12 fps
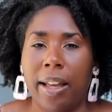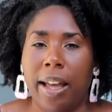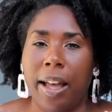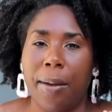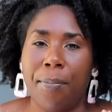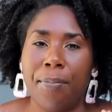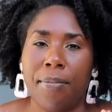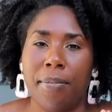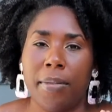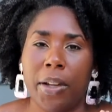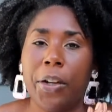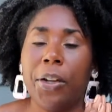
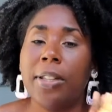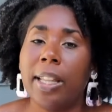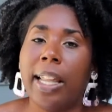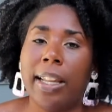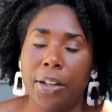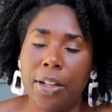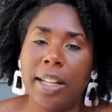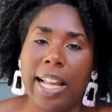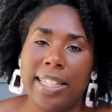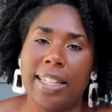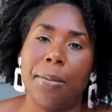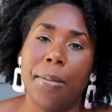or
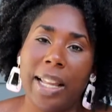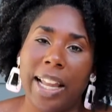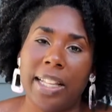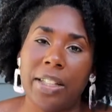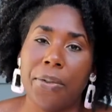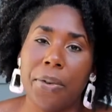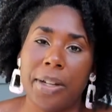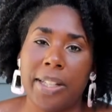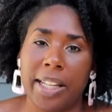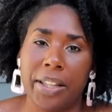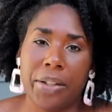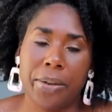utilizing plants for
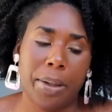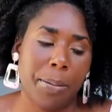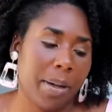sensory